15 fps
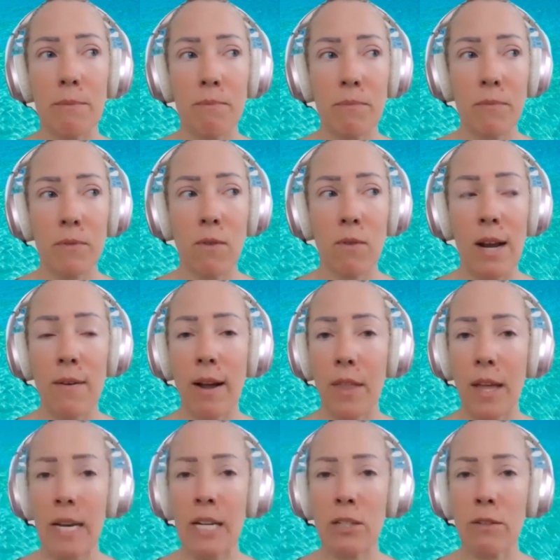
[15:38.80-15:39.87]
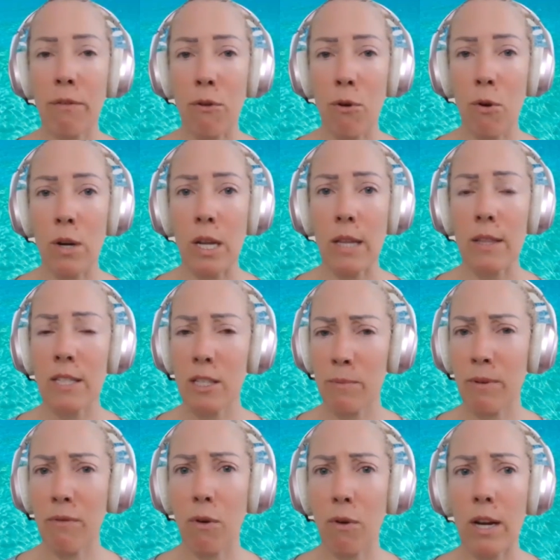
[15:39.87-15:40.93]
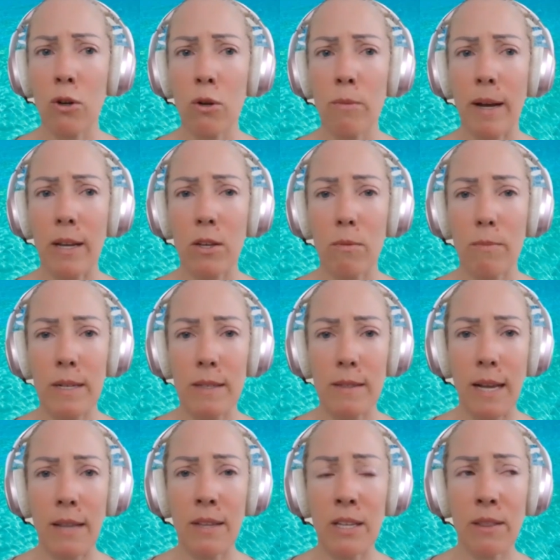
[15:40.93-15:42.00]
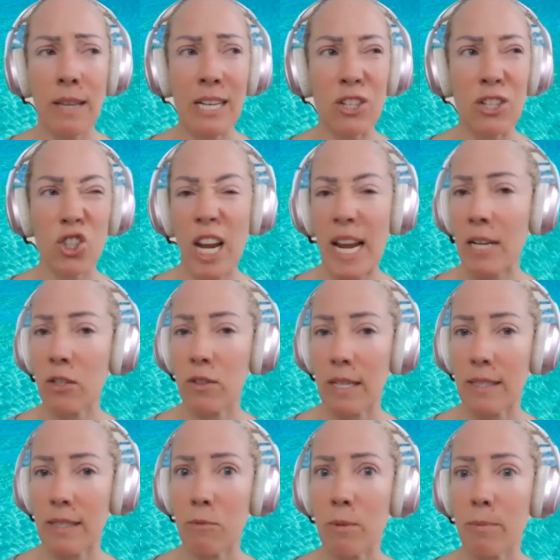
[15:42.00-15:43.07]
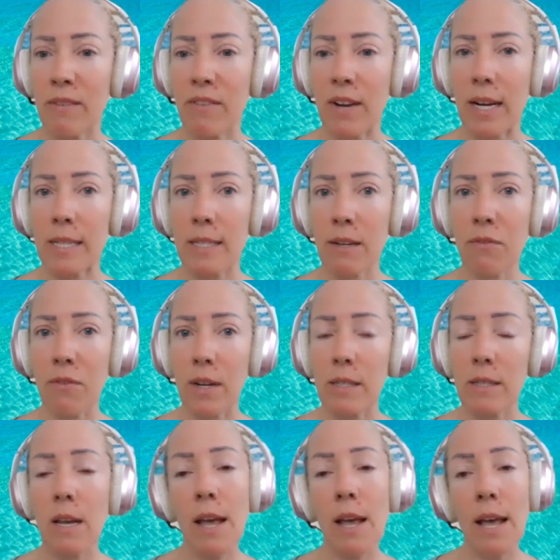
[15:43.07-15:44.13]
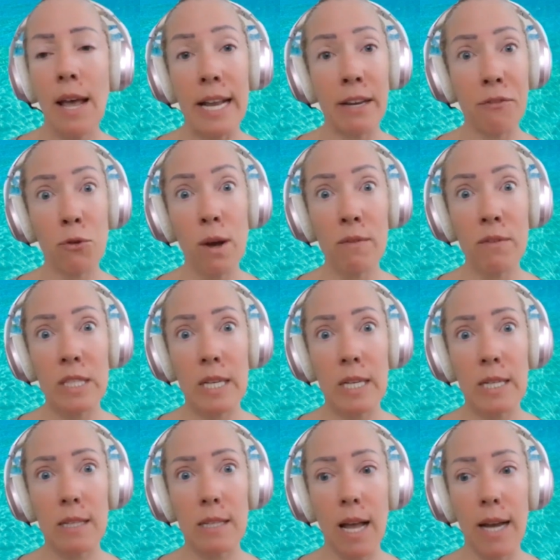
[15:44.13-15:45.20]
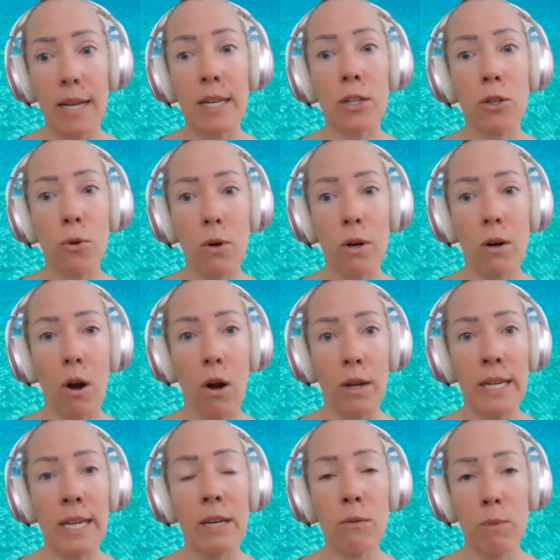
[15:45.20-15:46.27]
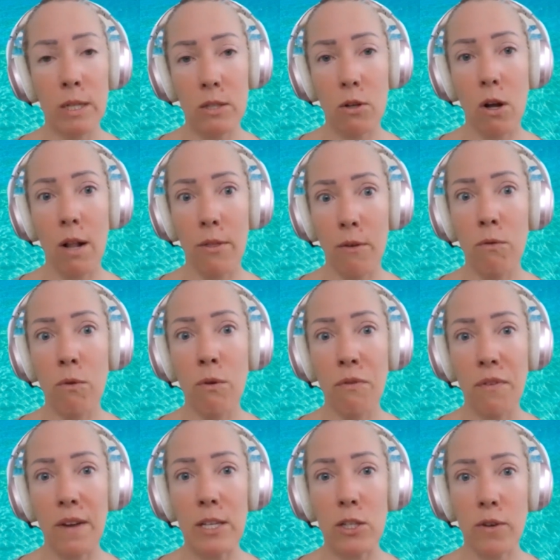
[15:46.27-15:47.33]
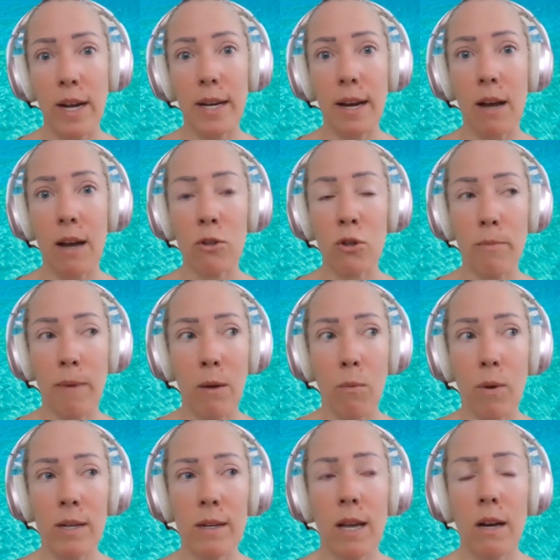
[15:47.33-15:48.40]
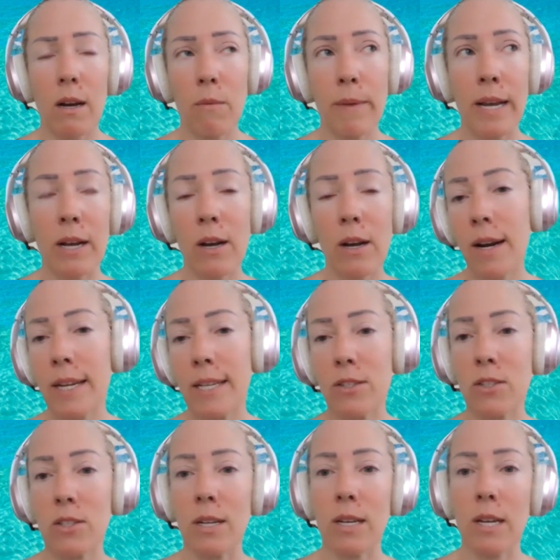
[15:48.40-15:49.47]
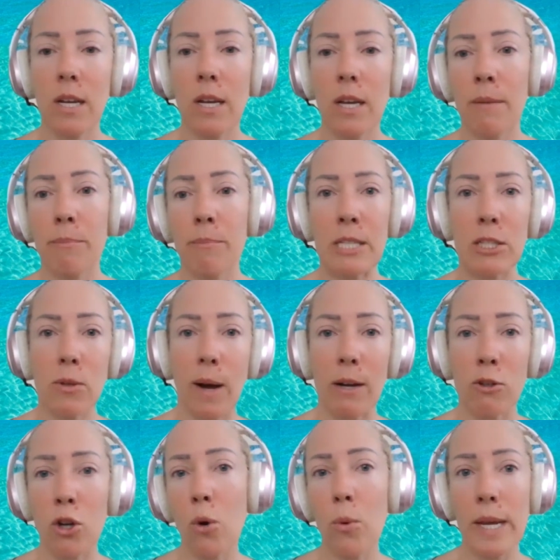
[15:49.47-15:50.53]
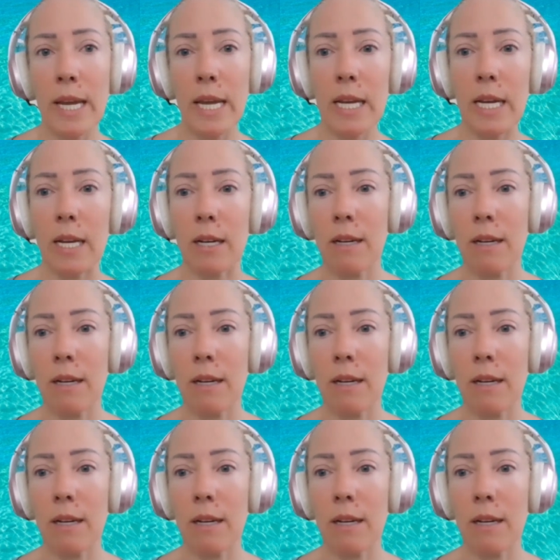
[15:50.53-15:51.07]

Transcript: right around that age of 30, and this is before I knew about human design, they changed. They seem to be very different. And if you have a 6 line and you're in what's called the roof phase right now, you might wonder like, oh my God, I used to be so outgoing and